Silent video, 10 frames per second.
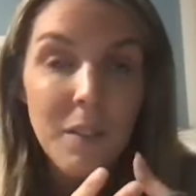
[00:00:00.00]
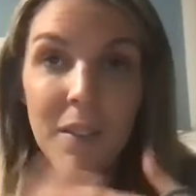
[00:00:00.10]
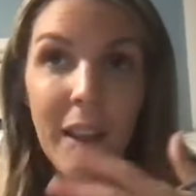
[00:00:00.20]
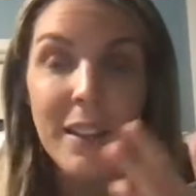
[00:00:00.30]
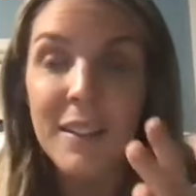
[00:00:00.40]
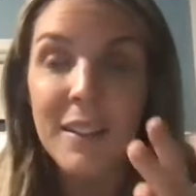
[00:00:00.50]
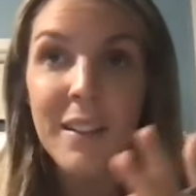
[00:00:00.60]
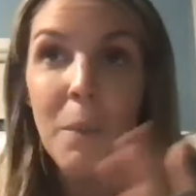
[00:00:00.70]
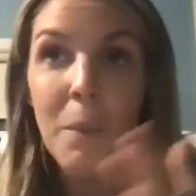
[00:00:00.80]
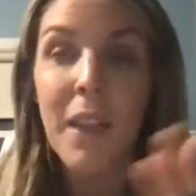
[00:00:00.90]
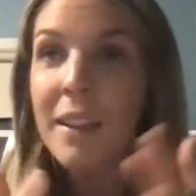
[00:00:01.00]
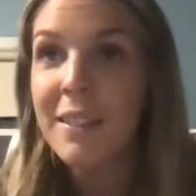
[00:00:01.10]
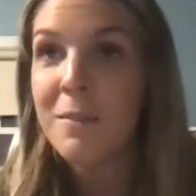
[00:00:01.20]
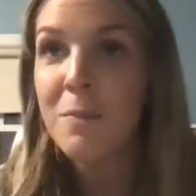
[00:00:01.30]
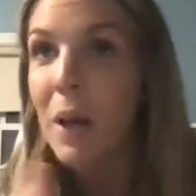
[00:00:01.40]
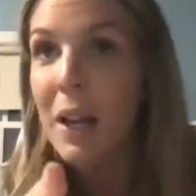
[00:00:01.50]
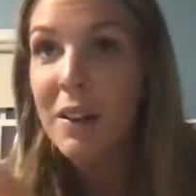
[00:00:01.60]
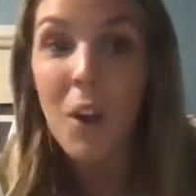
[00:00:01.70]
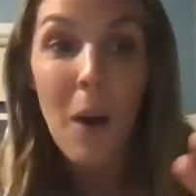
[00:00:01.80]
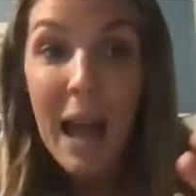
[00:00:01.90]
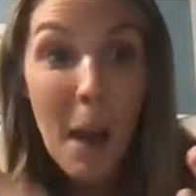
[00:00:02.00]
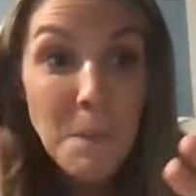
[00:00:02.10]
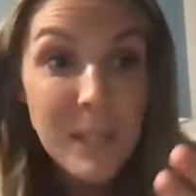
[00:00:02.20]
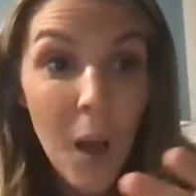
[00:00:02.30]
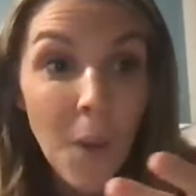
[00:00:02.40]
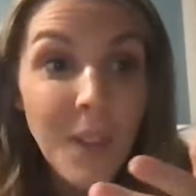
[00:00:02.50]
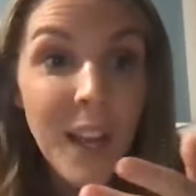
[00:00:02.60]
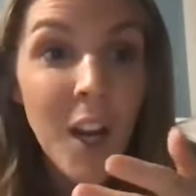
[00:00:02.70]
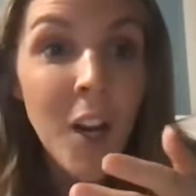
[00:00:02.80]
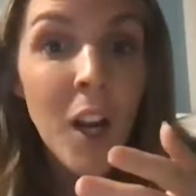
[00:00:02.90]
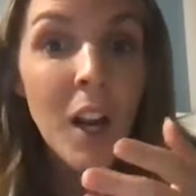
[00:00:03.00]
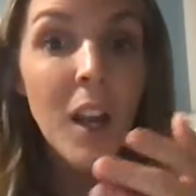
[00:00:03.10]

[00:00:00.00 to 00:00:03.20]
like, network, like, I don't even know, apps out there